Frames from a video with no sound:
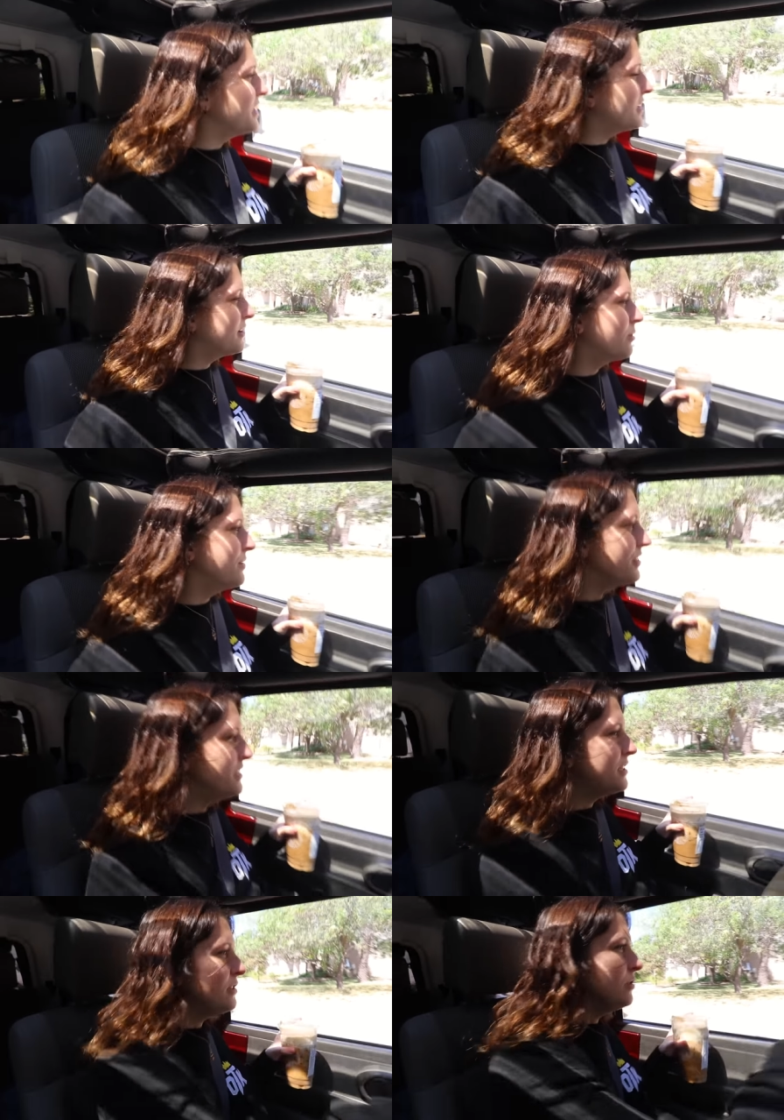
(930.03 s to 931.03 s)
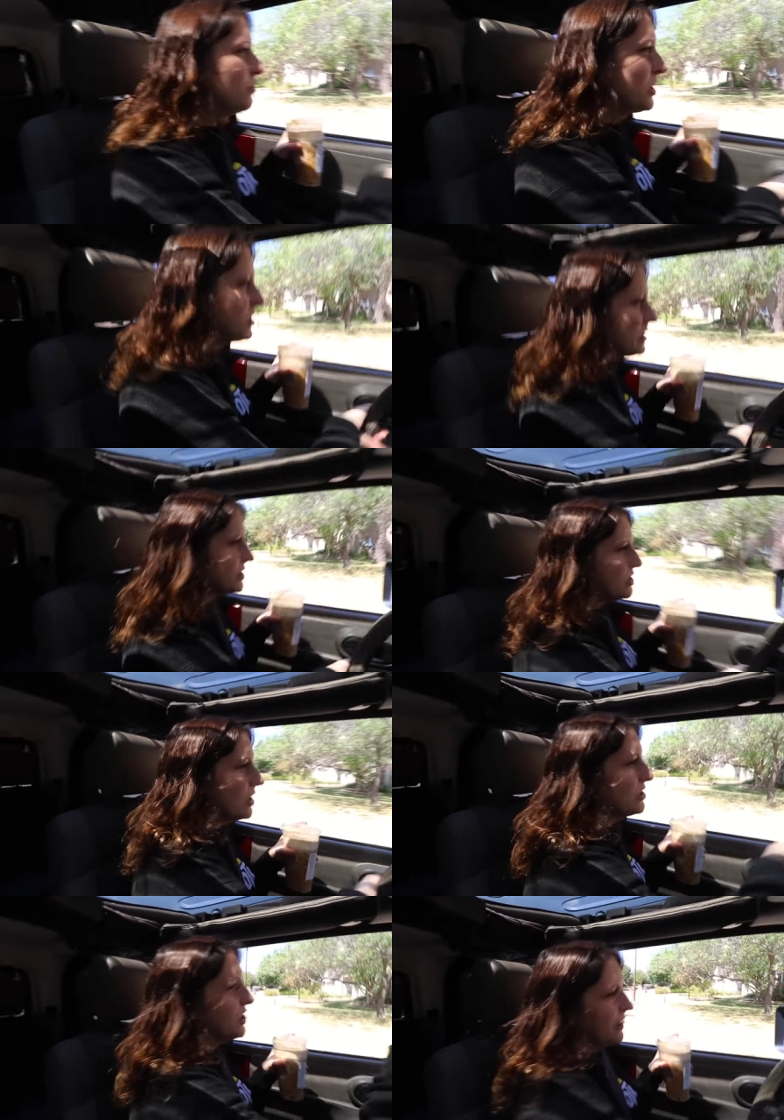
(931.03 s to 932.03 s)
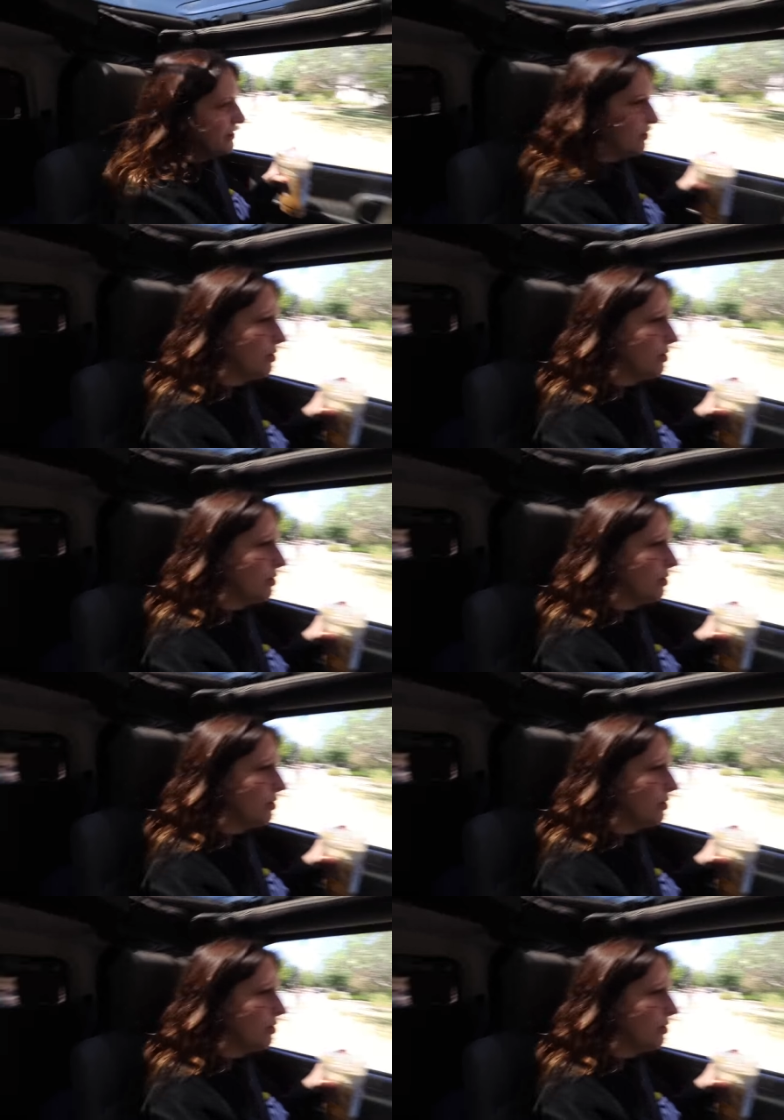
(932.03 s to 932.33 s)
like equivalent to you watching Sanjay and